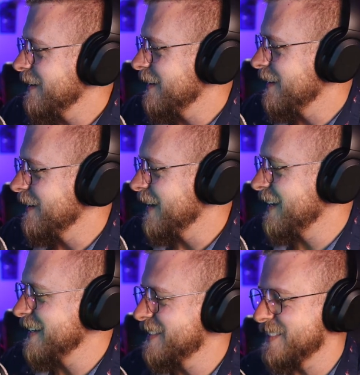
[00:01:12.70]

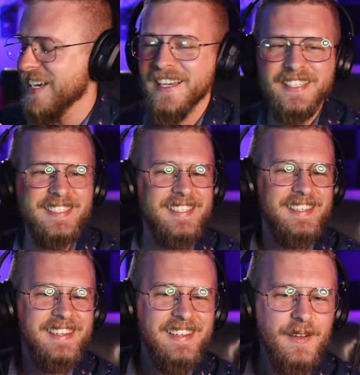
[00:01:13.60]
It's
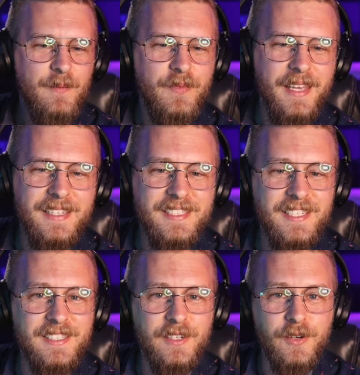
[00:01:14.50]

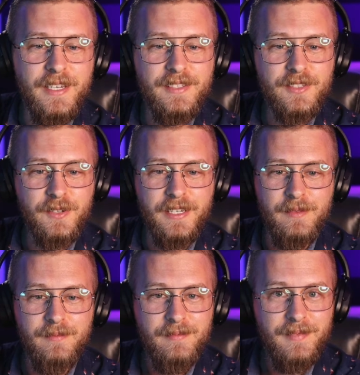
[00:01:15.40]
just a green
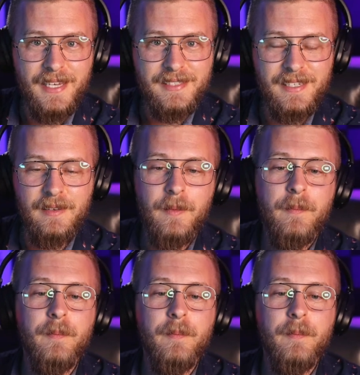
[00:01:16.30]
screen. That's it.